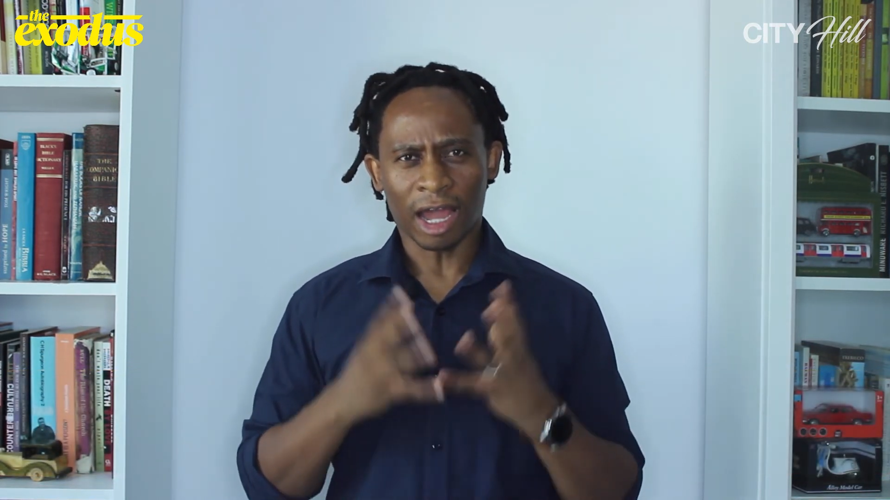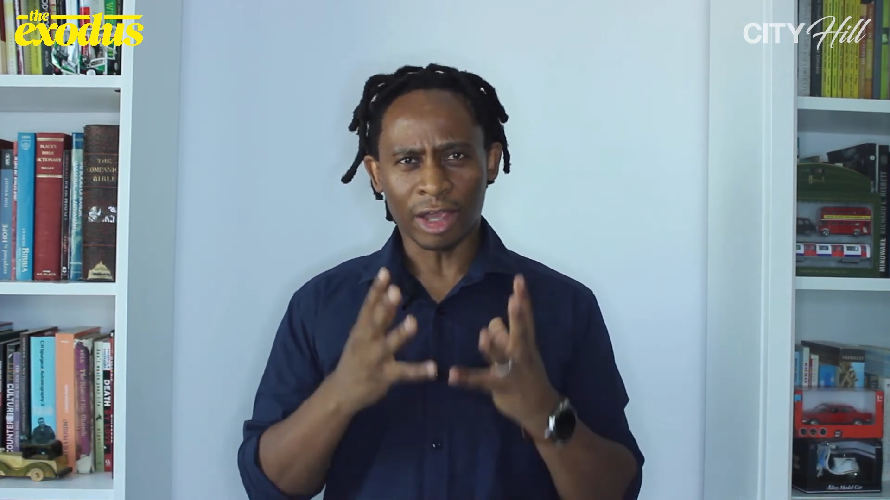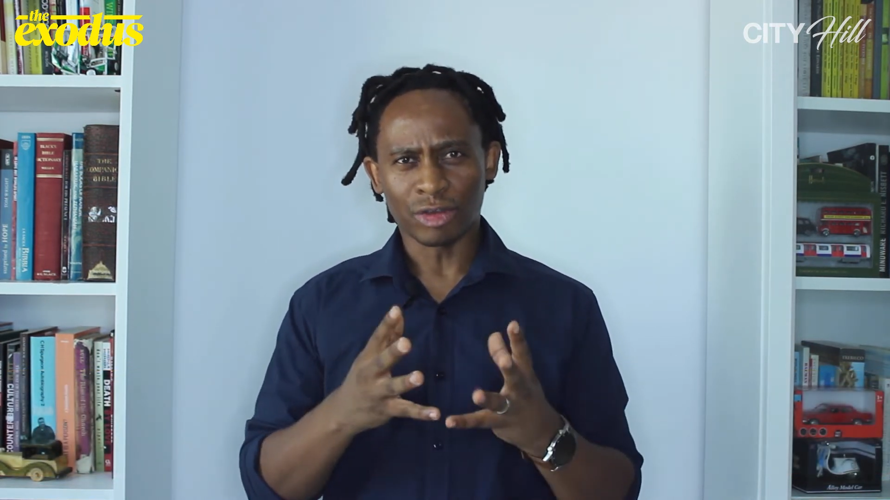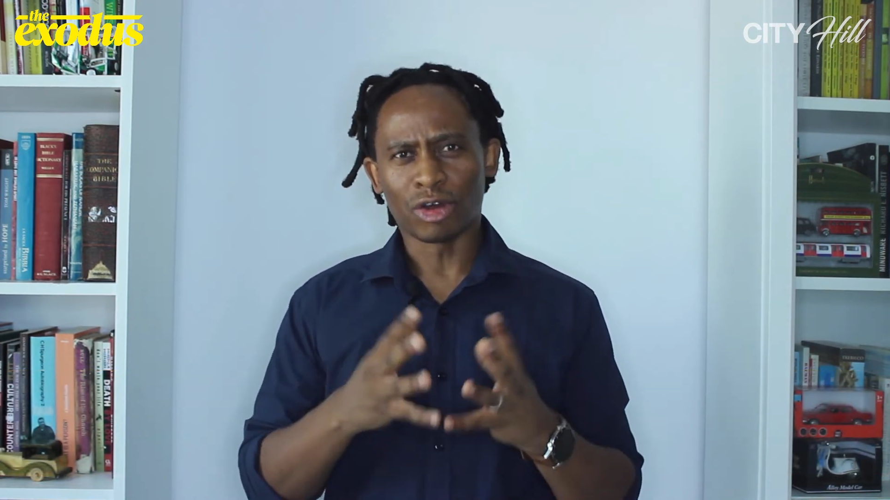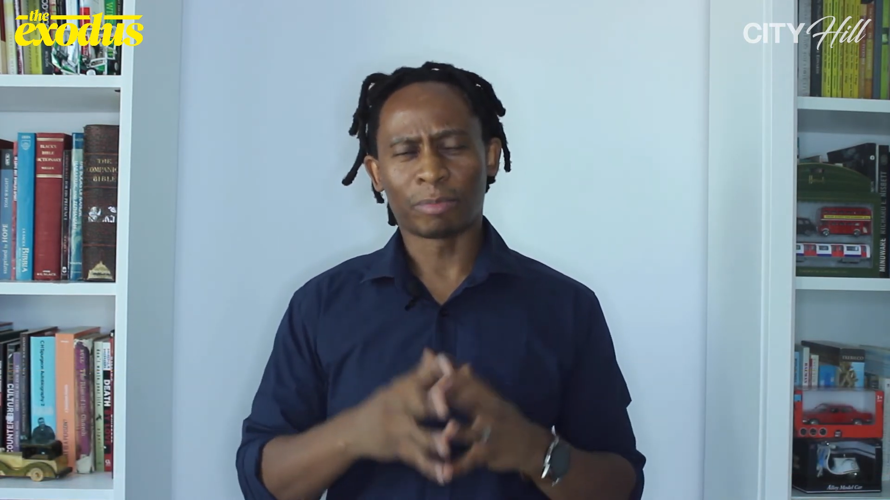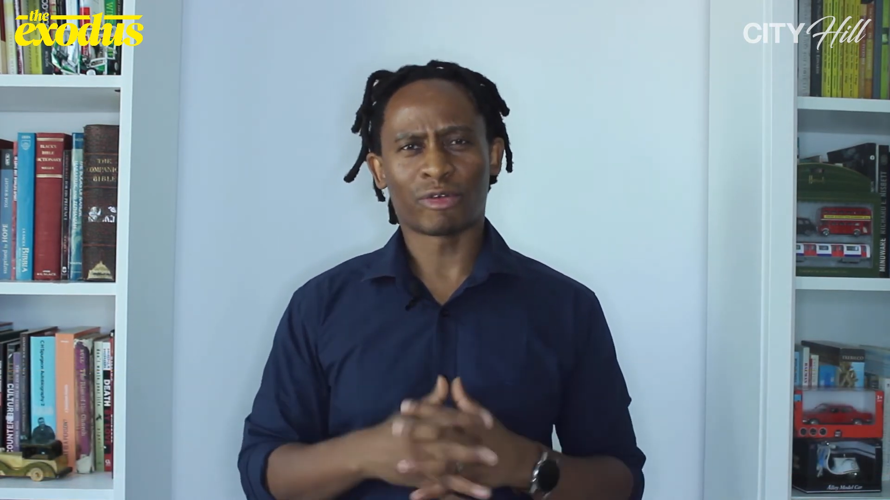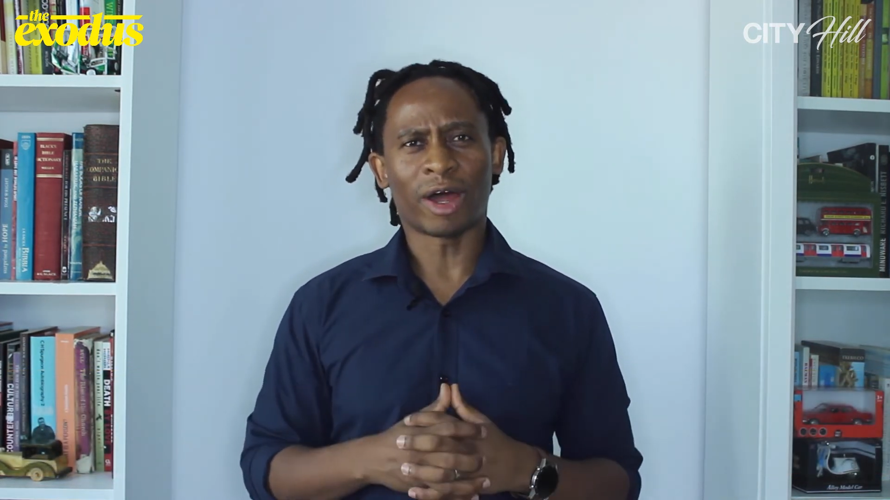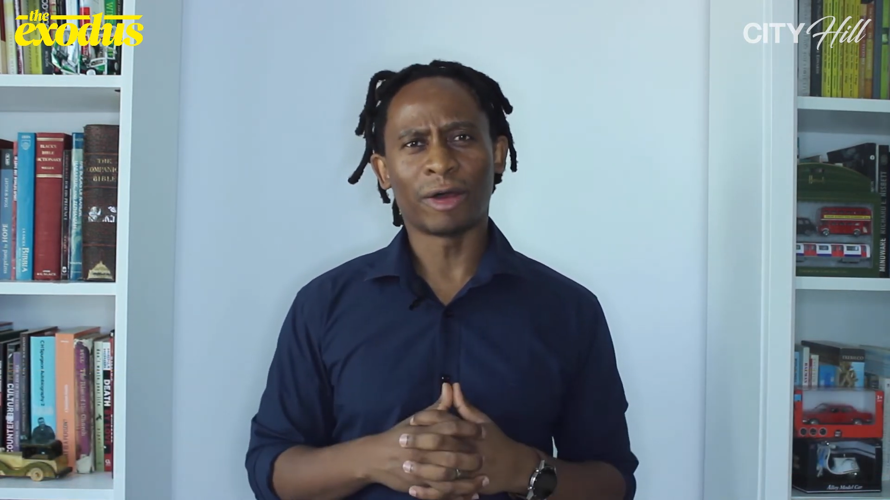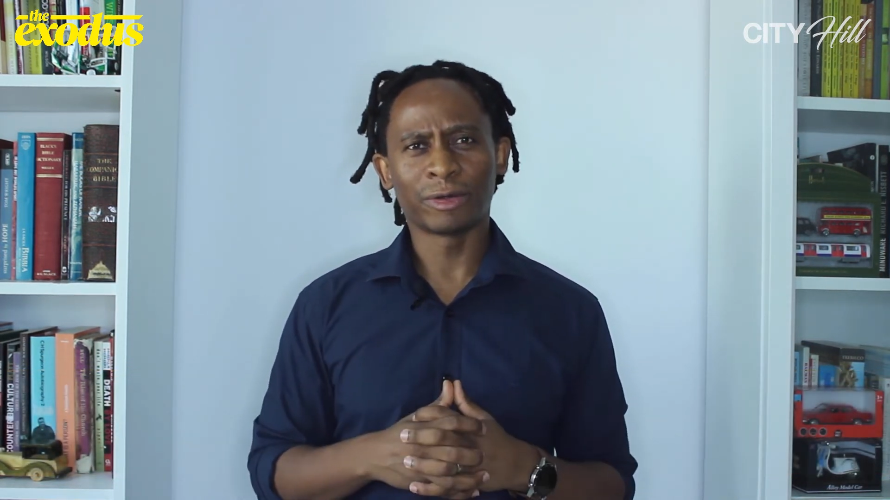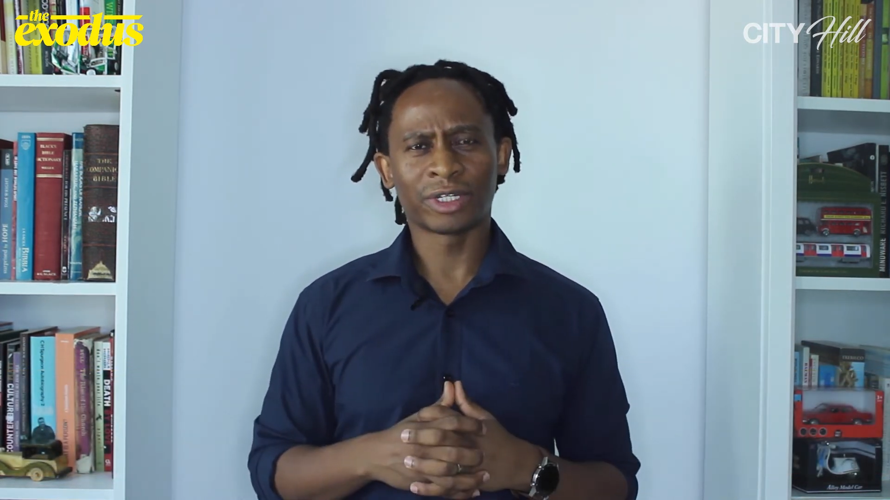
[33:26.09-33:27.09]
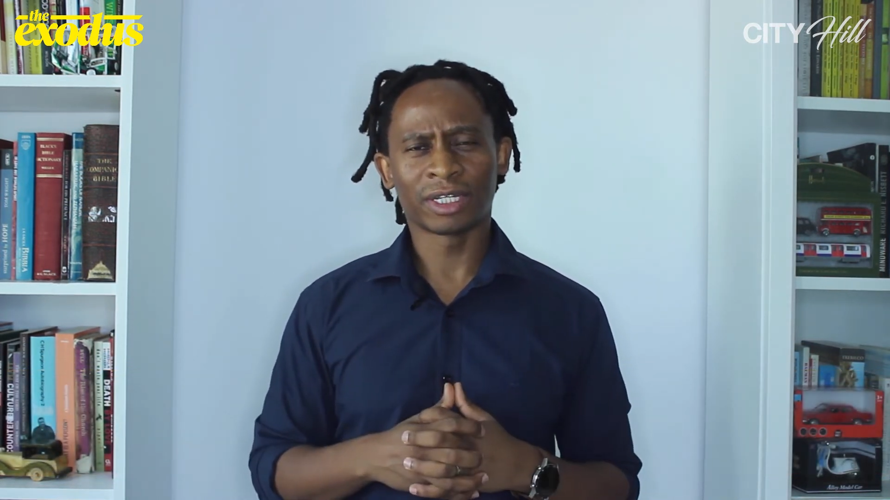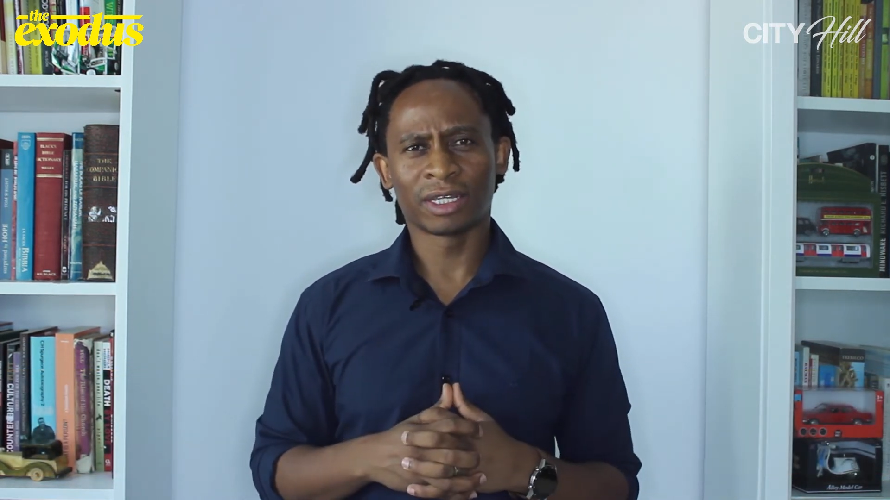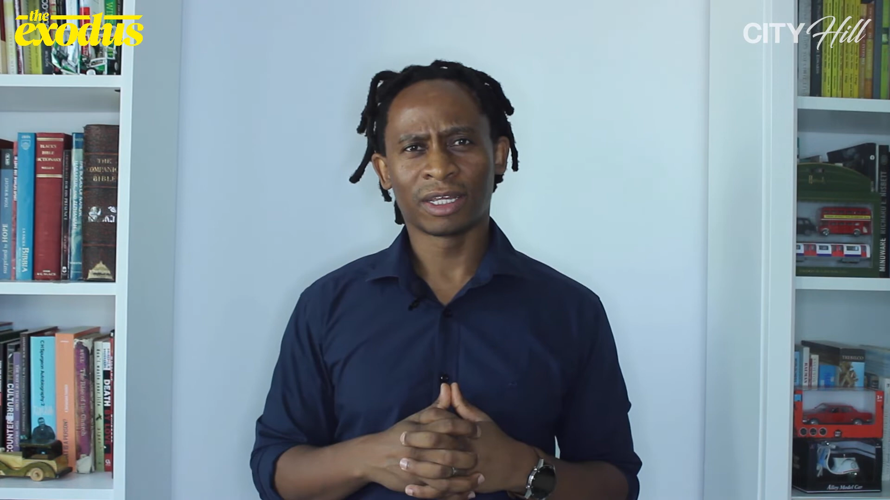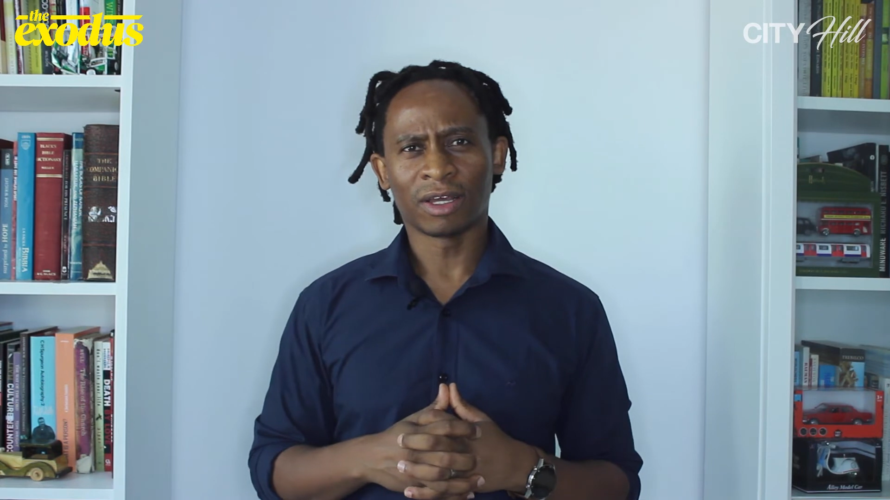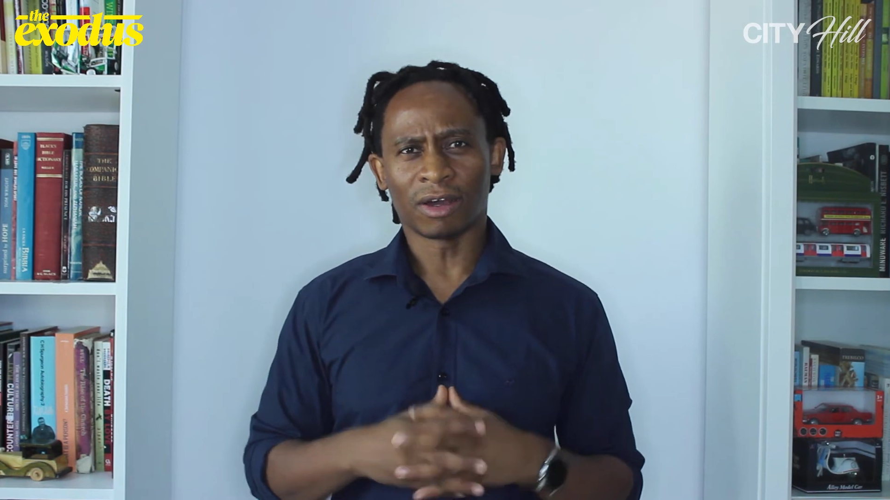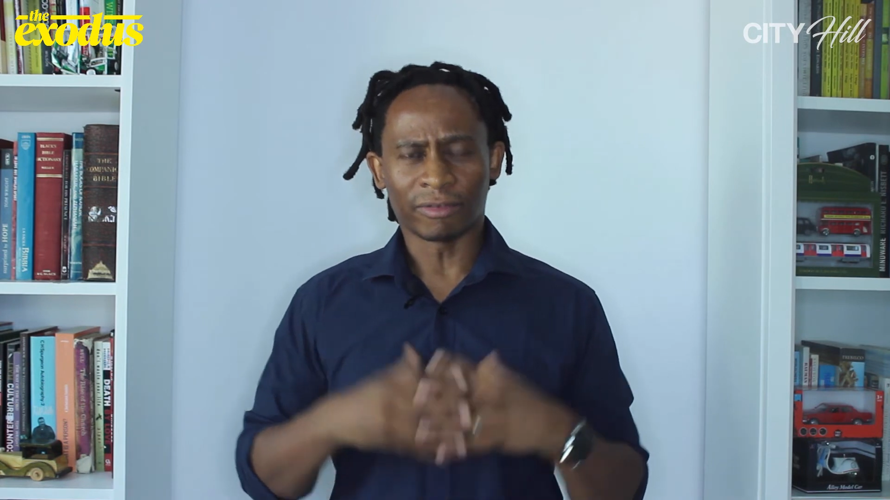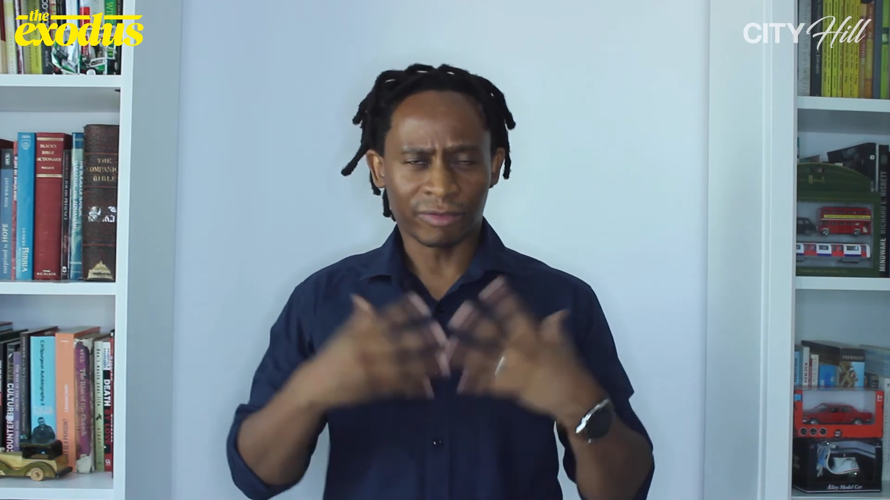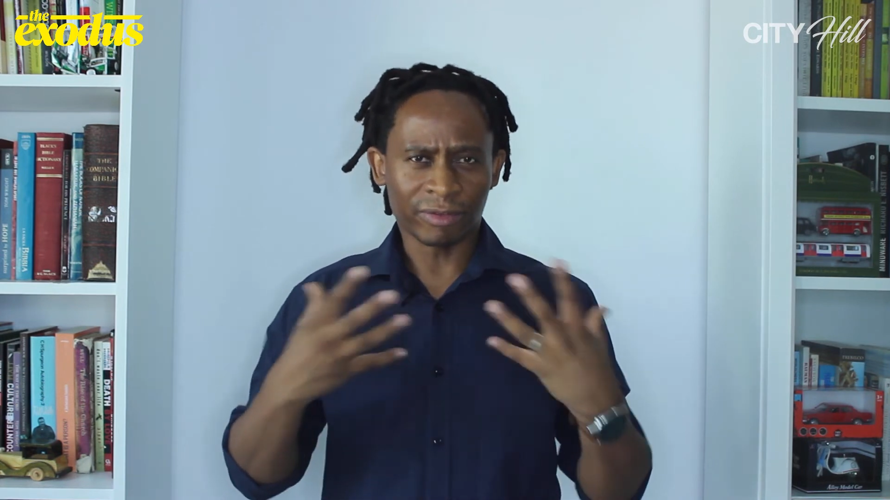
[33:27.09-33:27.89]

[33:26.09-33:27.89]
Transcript: Are you not proud of